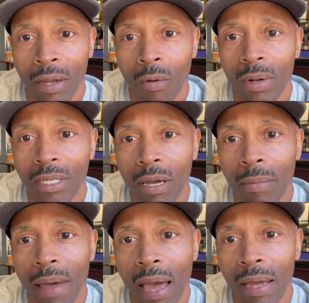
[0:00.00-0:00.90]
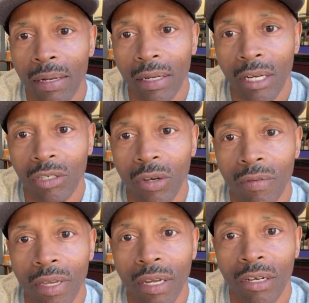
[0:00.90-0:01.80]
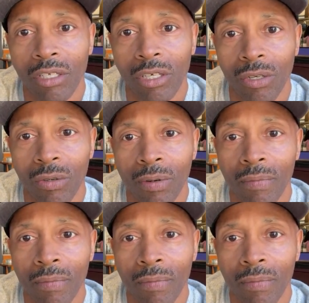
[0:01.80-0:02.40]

What's up, Matt? Lunch over here too.